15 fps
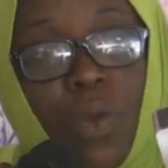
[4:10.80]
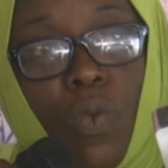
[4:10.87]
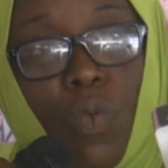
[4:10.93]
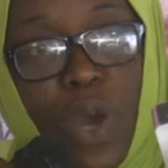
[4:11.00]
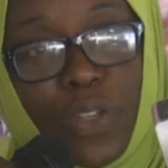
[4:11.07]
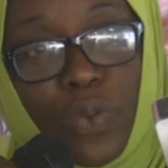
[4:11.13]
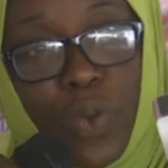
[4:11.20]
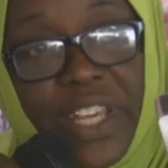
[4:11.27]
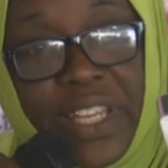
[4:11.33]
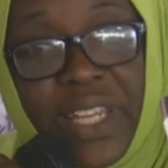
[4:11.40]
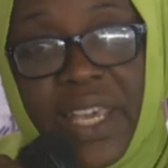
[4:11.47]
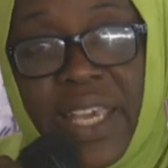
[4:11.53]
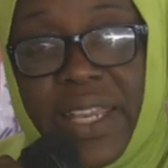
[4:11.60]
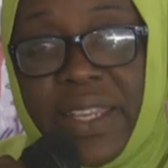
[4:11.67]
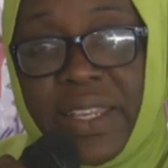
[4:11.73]
What we
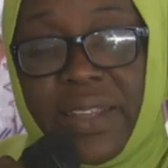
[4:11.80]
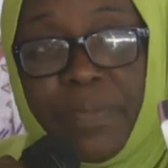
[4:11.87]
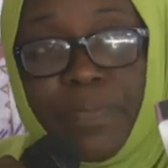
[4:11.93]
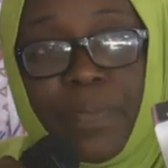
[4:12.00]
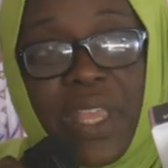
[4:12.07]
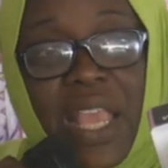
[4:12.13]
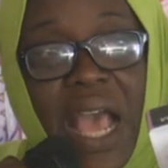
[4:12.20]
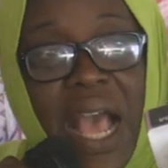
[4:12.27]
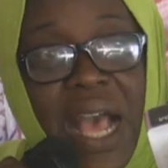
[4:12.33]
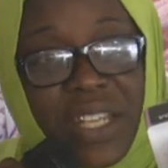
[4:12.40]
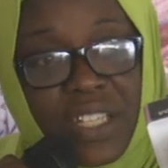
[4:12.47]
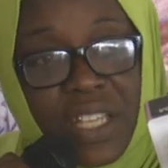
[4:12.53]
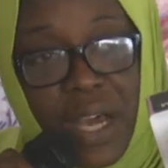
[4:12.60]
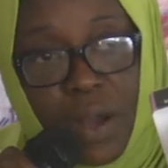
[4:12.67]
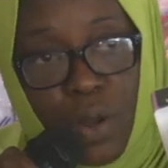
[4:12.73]
did
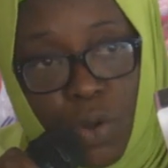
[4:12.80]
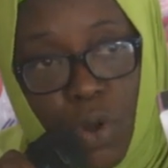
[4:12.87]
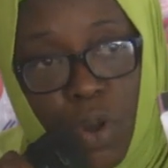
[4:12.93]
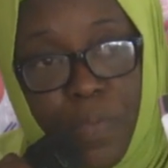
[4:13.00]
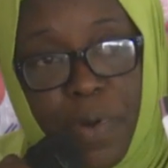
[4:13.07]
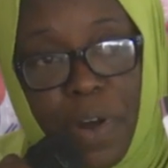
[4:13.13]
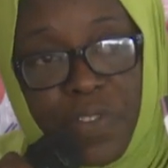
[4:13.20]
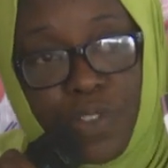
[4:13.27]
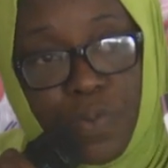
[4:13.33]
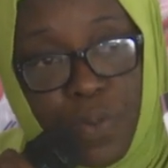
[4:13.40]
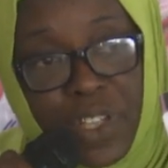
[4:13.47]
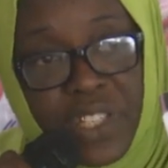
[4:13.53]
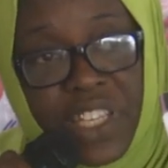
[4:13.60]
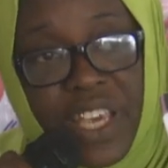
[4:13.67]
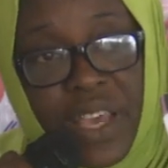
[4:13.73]
as a group of
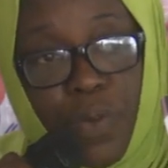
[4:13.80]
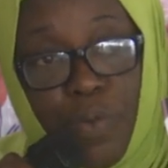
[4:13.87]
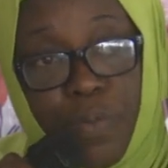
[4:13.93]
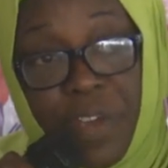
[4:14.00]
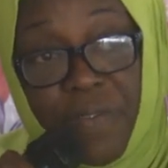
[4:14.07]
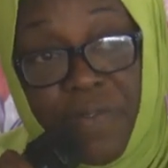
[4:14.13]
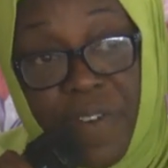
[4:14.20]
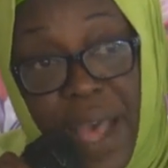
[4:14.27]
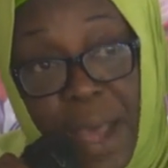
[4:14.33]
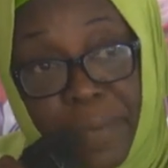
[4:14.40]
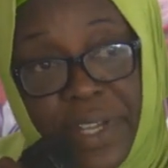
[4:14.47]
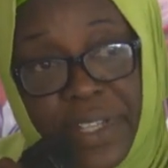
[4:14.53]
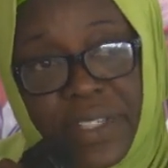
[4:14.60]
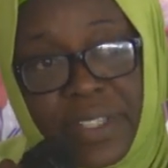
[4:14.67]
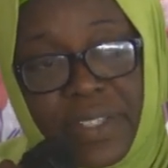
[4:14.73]
small-scale women
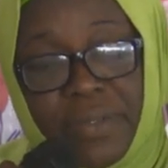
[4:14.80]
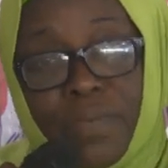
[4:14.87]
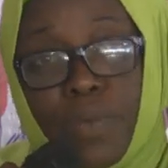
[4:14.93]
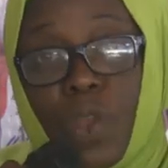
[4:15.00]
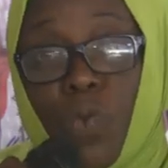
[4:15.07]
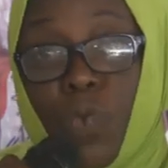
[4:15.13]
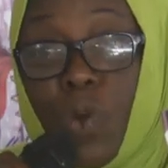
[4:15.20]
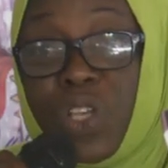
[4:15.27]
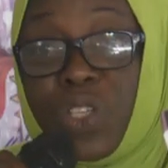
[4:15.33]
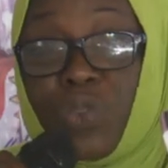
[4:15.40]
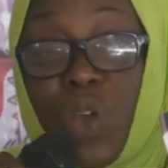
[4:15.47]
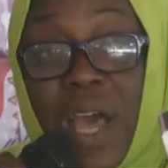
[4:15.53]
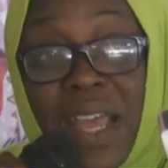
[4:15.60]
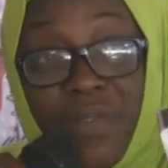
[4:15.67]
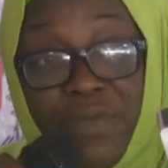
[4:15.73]
farmers was
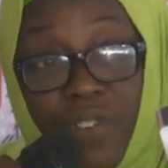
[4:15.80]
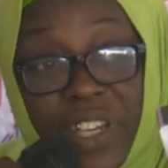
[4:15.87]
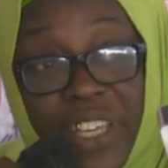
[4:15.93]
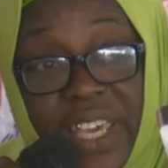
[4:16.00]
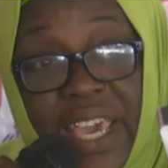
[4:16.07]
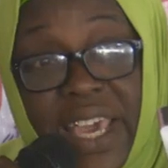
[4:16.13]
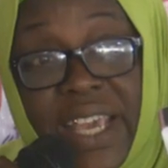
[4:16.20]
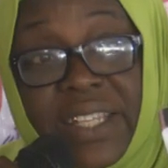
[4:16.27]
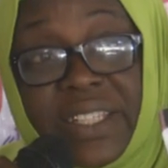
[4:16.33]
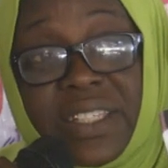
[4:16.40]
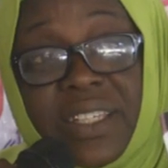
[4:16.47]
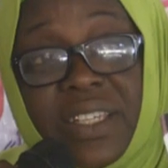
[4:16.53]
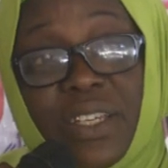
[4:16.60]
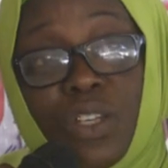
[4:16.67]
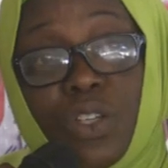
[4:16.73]
to
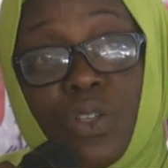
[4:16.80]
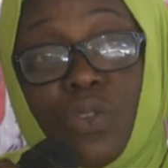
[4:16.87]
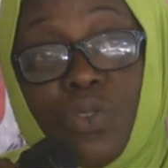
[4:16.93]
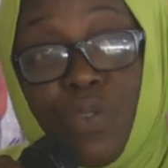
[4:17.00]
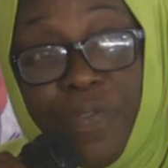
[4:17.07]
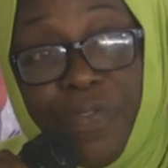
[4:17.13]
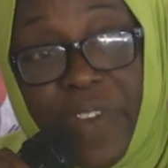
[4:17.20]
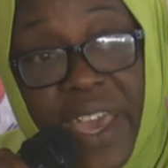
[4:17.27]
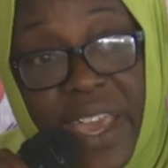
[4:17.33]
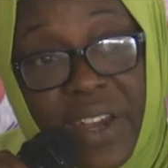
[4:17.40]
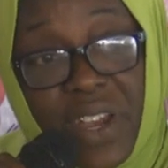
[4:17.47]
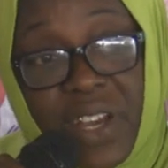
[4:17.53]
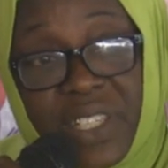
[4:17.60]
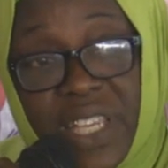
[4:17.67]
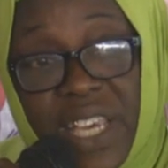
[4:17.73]
advocate to
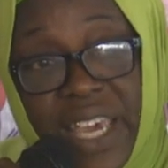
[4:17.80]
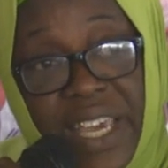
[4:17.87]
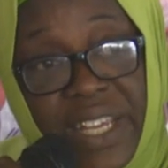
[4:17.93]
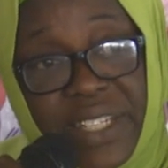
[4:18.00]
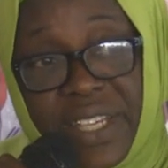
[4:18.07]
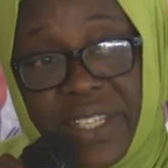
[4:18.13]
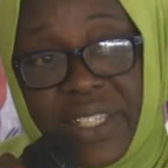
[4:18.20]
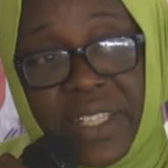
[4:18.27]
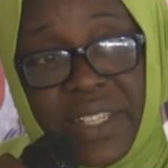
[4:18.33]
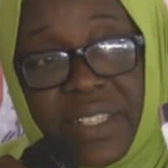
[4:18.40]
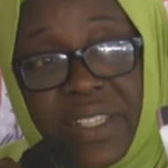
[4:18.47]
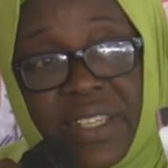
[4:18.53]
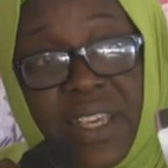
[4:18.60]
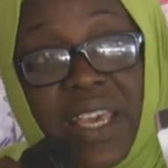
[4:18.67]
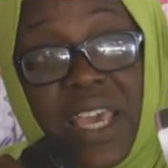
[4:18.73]
various
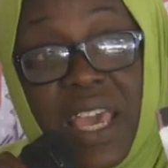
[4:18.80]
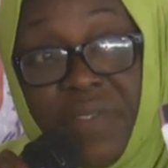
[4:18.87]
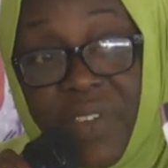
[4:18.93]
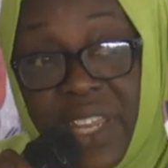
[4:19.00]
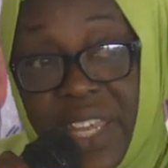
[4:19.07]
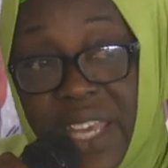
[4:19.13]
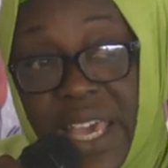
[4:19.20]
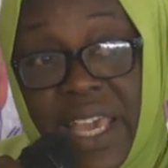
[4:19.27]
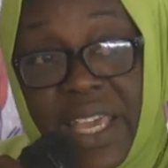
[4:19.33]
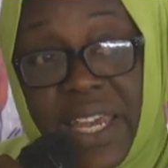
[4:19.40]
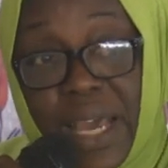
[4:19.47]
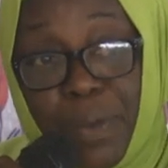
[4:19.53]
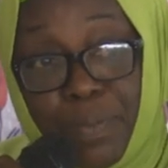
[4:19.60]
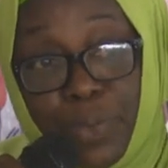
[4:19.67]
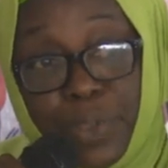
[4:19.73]
agencies. Even here
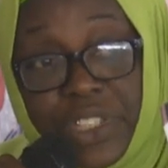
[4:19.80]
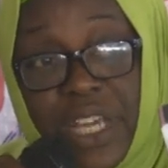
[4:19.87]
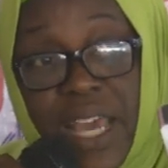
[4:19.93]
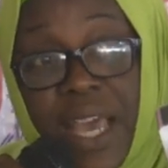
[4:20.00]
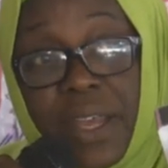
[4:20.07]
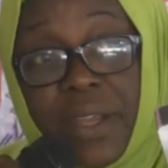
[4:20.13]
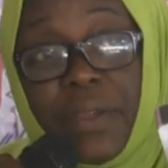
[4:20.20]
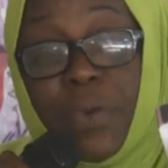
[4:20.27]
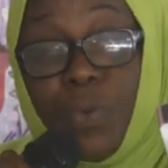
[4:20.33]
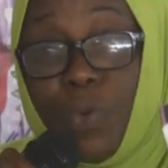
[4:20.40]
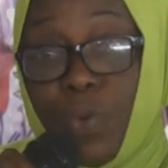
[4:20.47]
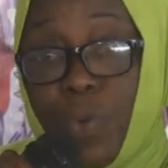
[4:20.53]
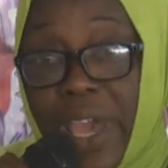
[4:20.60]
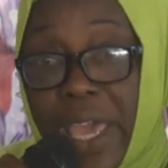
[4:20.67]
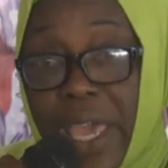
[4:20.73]
in Abuja,
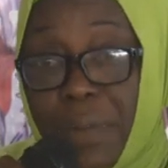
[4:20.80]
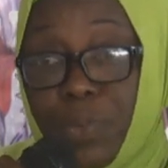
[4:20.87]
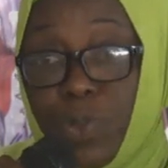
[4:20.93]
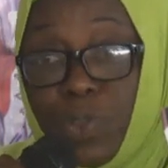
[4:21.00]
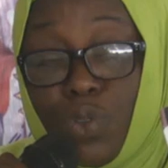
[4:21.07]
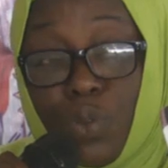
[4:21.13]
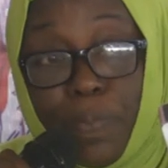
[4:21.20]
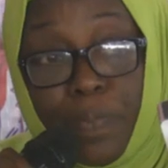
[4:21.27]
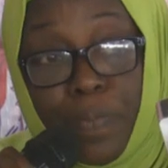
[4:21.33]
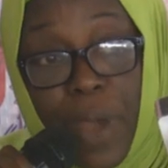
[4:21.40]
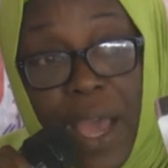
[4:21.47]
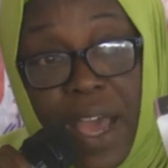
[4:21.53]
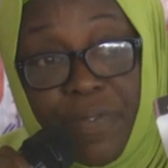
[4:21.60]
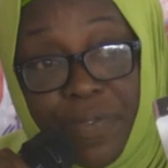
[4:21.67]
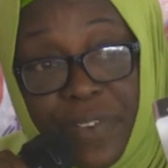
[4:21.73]
we were able to
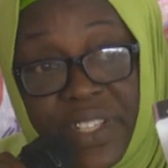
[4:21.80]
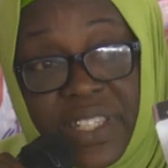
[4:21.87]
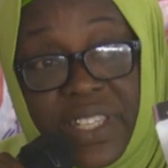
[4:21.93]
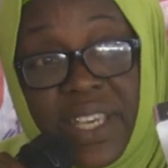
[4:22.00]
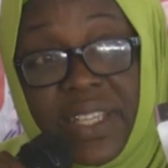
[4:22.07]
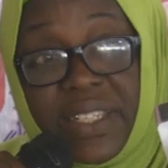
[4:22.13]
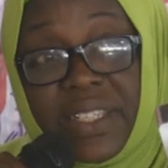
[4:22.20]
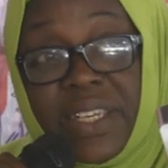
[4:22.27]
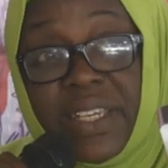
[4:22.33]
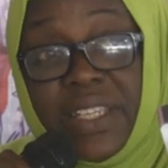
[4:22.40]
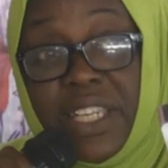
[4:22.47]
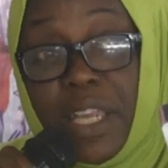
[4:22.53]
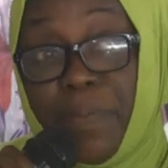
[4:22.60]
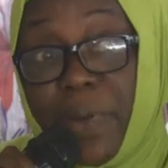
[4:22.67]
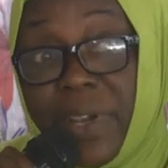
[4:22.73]
uh, visit
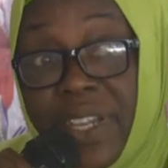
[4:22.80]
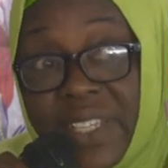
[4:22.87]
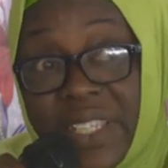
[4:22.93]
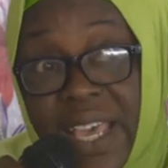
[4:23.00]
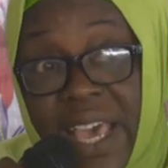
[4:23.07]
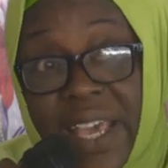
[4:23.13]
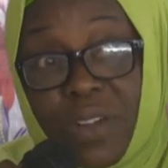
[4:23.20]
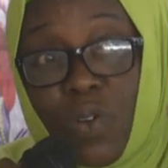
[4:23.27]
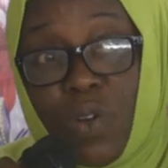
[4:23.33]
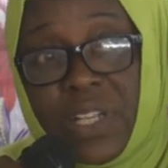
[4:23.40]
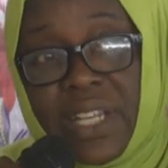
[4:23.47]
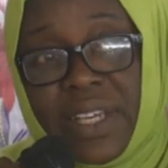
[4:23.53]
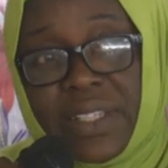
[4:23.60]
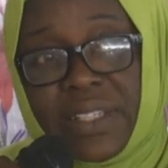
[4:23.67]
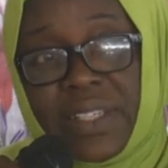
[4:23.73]
the police
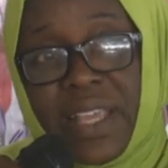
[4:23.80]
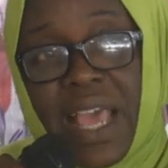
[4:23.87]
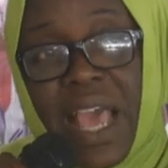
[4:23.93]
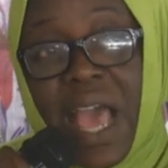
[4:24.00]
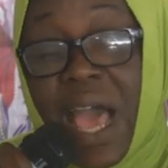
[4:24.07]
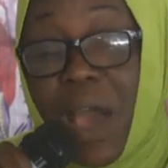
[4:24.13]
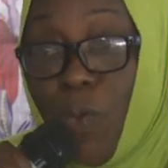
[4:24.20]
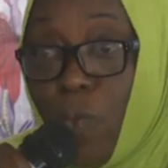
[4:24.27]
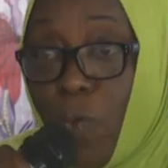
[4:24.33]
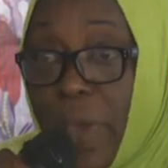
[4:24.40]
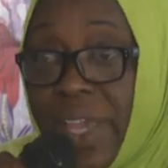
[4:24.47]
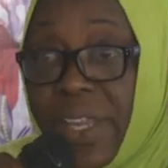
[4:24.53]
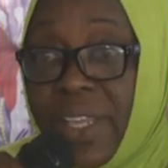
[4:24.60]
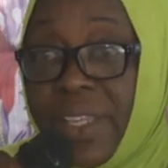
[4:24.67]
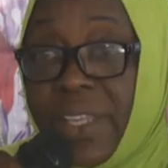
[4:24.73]
headquarters. And
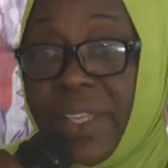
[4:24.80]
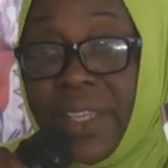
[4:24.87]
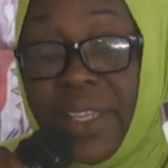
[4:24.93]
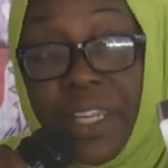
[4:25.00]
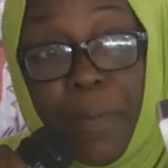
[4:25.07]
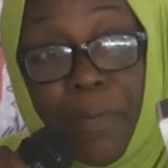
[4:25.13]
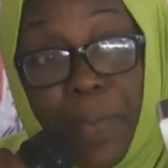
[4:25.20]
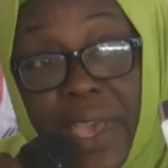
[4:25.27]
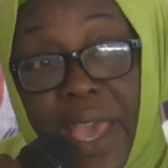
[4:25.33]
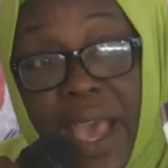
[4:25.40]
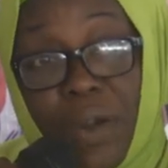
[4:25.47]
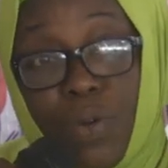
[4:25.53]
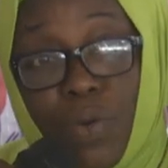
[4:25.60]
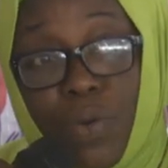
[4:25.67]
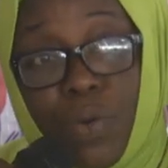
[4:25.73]
when the
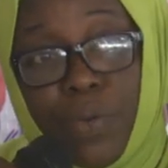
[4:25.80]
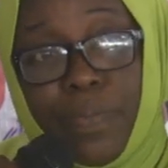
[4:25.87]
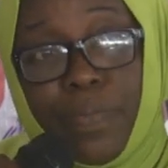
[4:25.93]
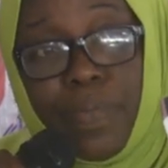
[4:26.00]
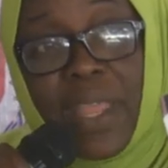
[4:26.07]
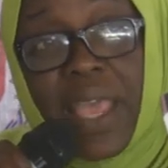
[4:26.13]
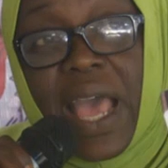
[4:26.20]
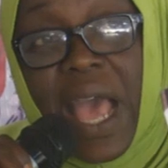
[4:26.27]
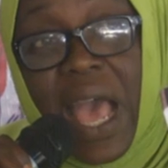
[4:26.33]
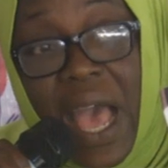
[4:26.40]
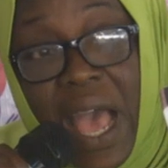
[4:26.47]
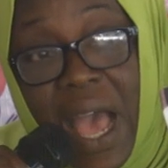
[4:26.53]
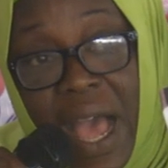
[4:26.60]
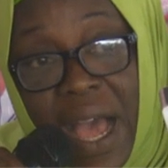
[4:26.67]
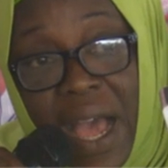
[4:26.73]
PRO
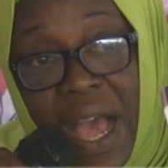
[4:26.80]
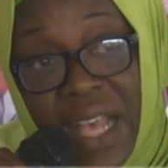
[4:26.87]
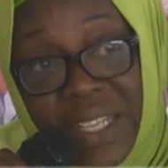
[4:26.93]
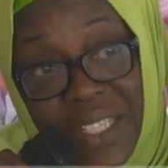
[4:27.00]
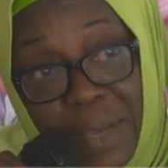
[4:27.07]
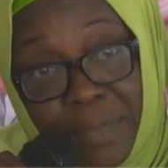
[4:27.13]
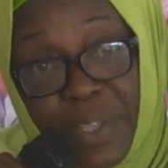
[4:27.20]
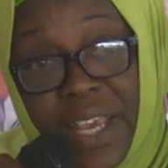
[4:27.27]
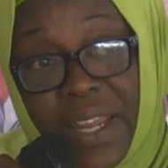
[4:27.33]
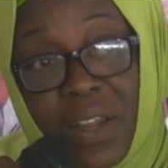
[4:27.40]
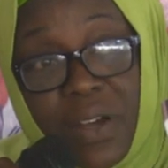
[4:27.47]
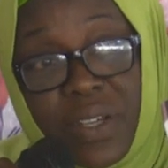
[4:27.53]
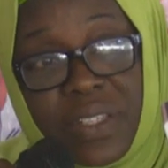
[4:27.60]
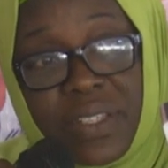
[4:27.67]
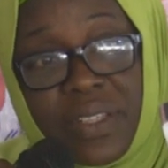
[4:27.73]
uh, accepted
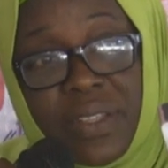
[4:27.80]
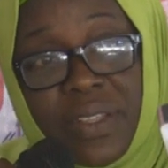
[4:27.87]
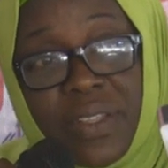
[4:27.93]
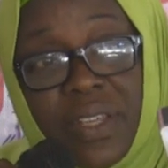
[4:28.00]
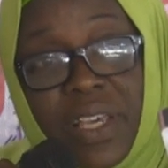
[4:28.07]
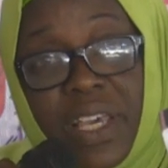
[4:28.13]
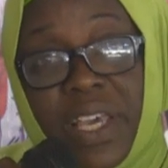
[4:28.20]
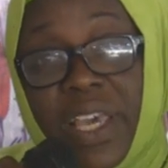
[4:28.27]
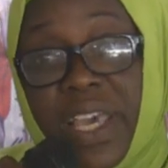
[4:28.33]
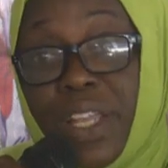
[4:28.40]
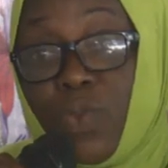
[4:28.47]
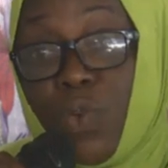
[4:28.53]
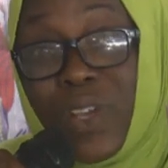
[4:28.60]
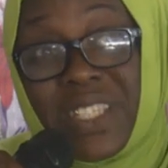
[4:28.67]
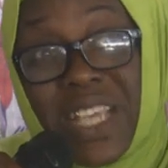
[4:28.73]
us,
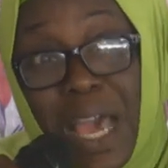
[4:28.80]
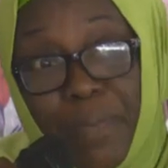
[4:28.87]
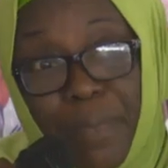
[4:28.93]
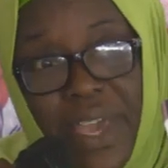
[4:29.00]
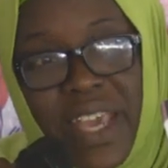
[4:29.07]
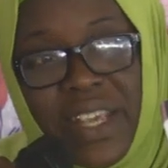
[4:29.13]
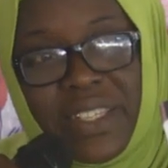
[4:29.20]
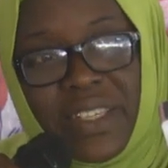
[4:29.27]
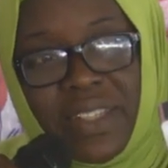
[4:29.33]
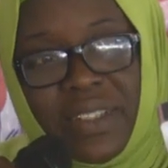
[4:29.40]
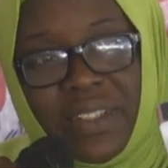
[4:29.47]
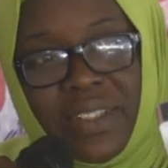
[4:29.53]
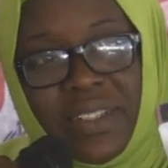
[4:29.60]
it was amazing.